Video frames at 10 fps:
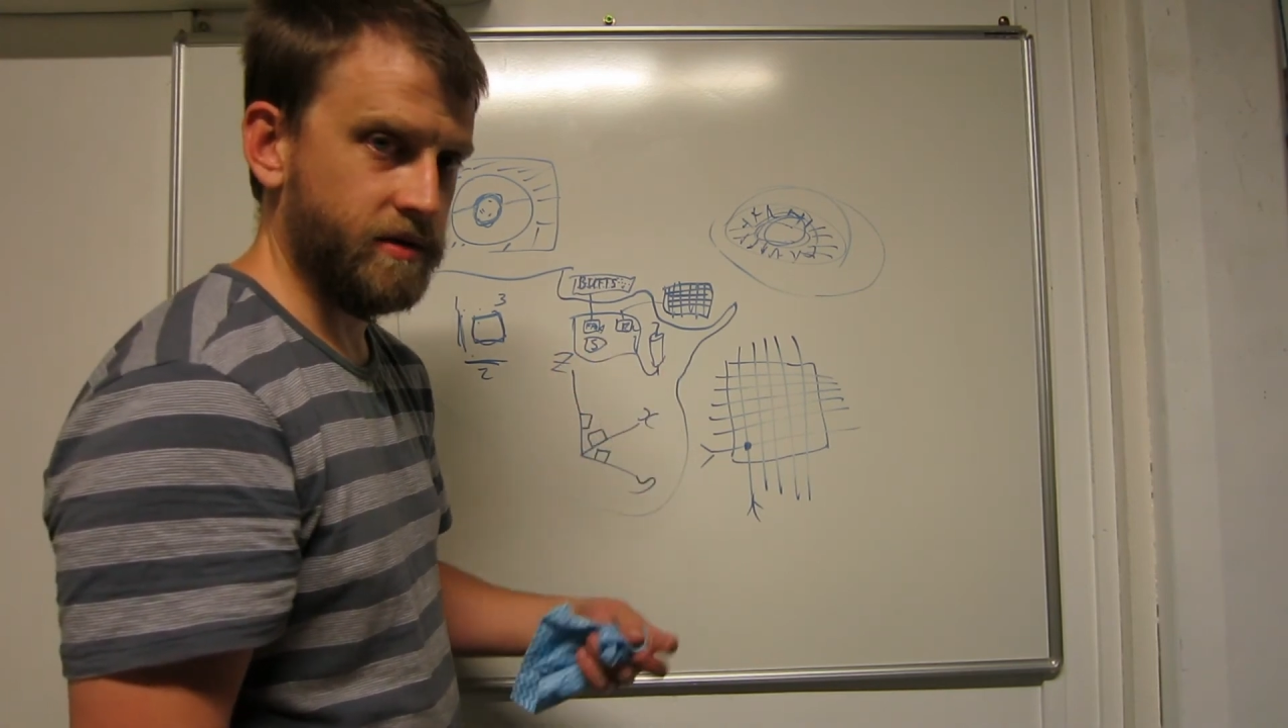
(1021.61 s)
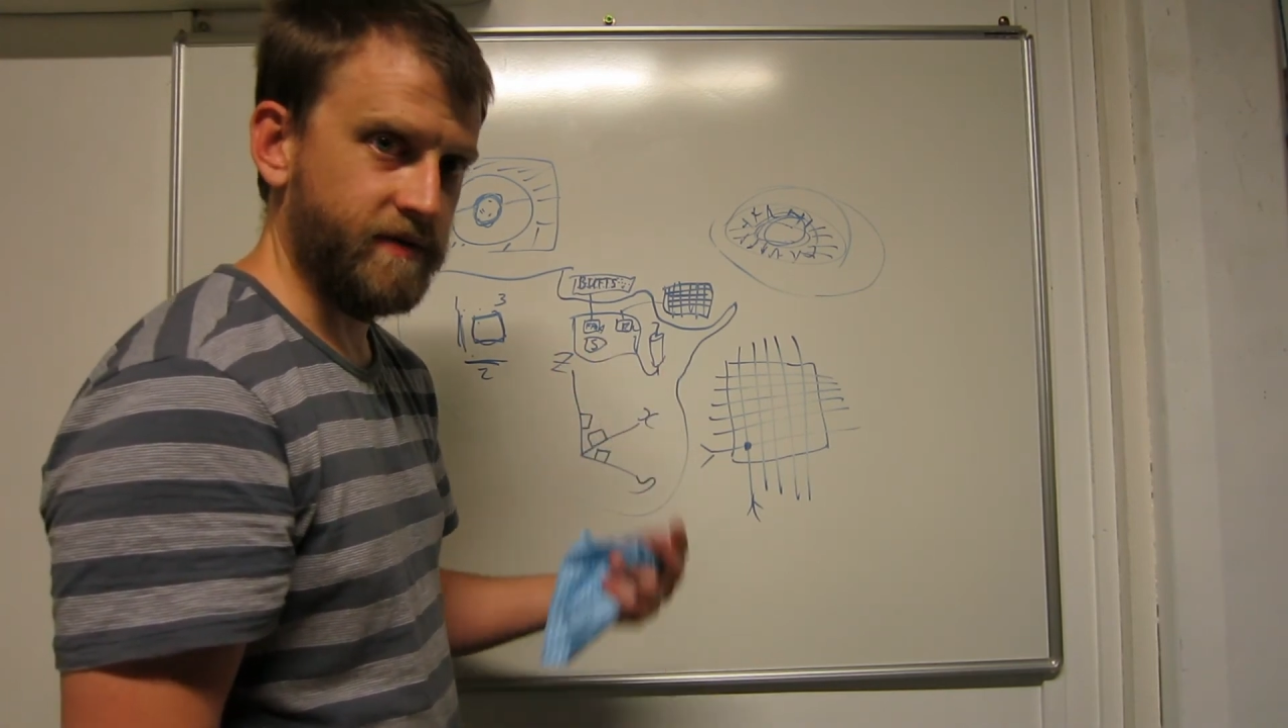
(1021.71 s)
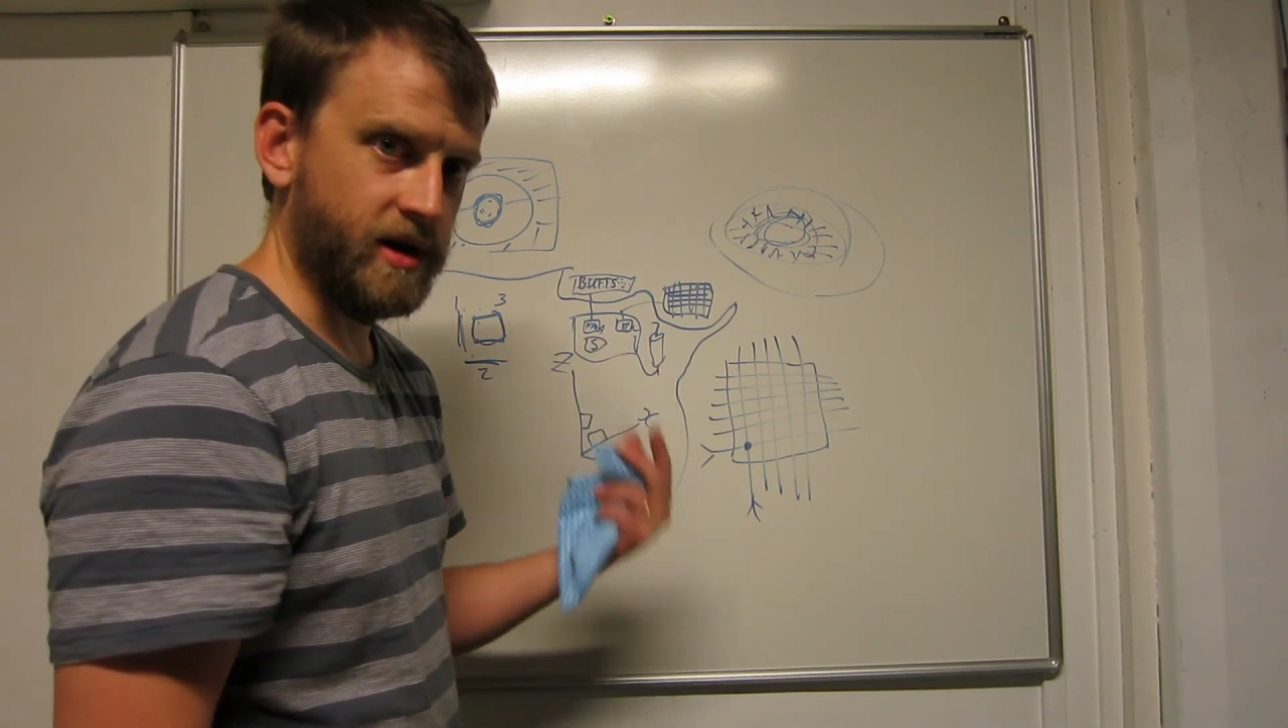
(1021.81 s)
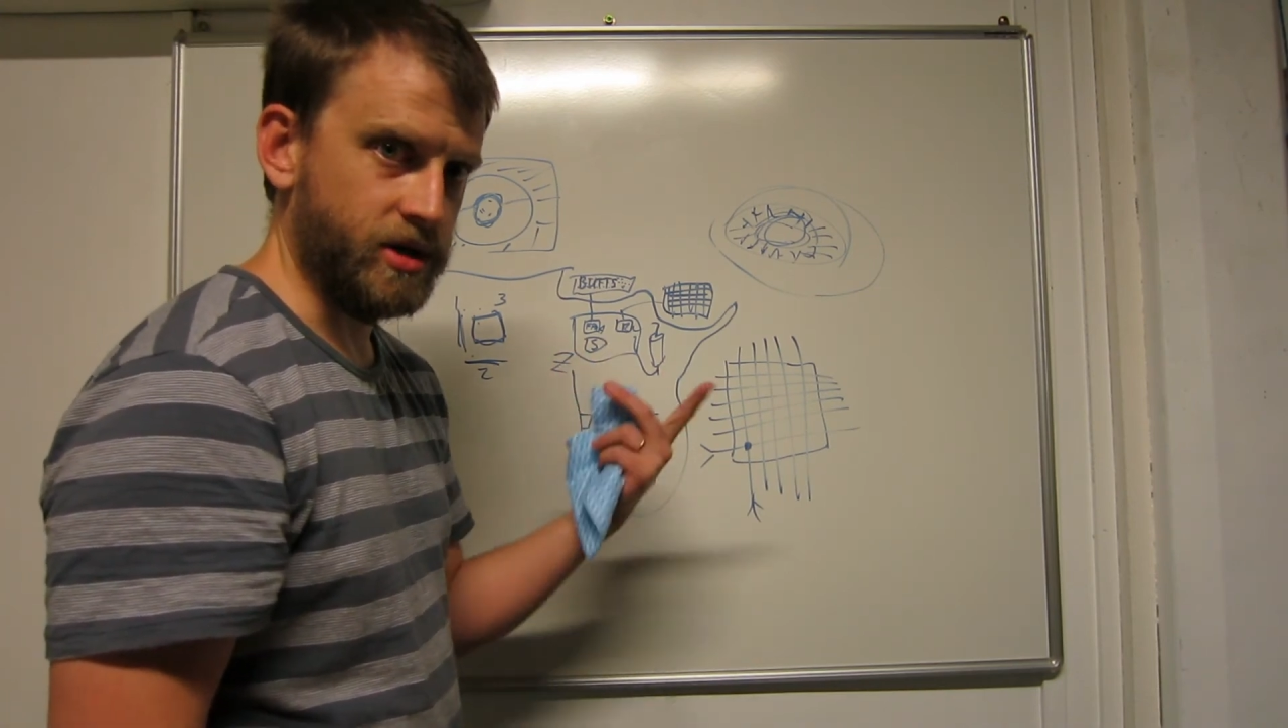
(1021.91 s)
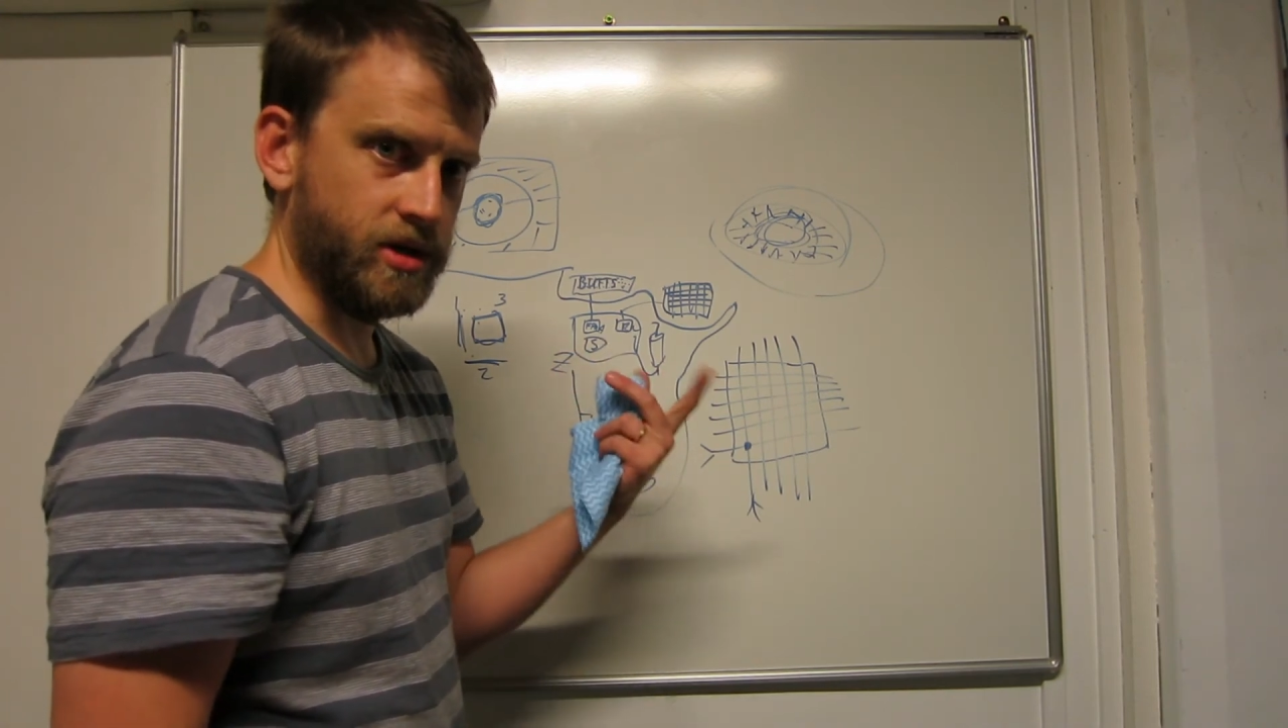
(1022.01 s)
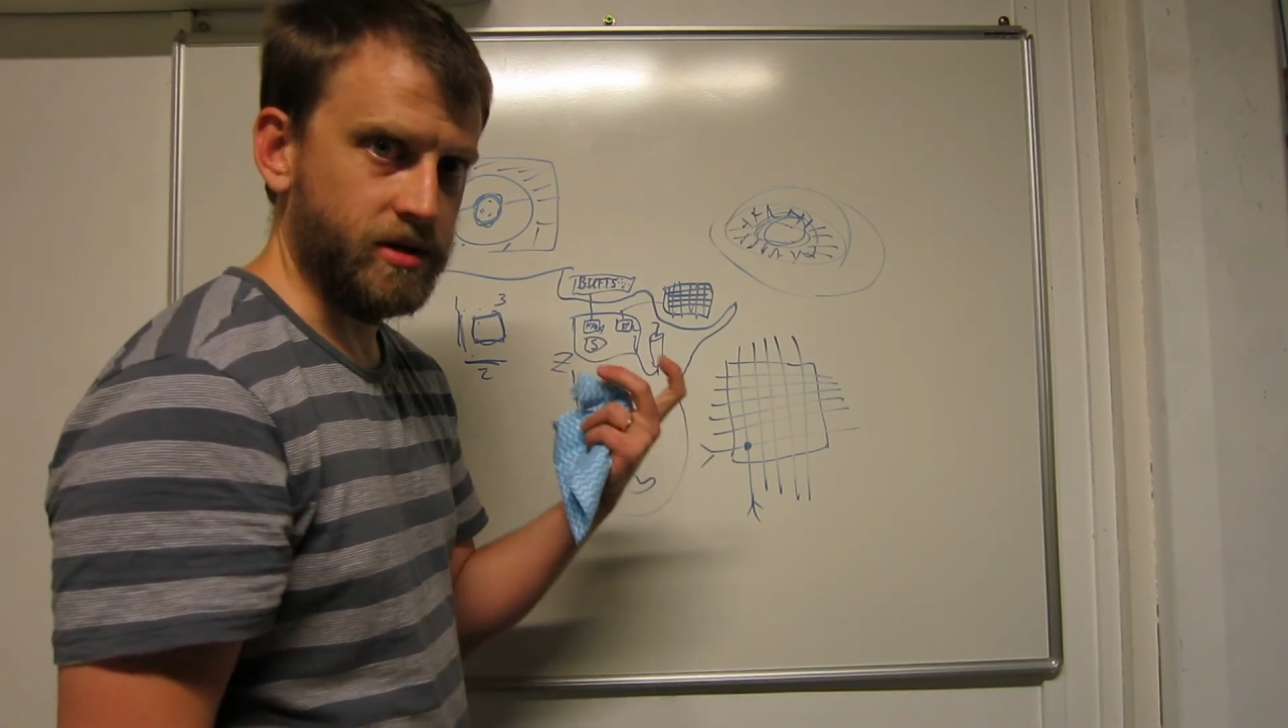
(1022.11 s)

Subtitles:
that flashes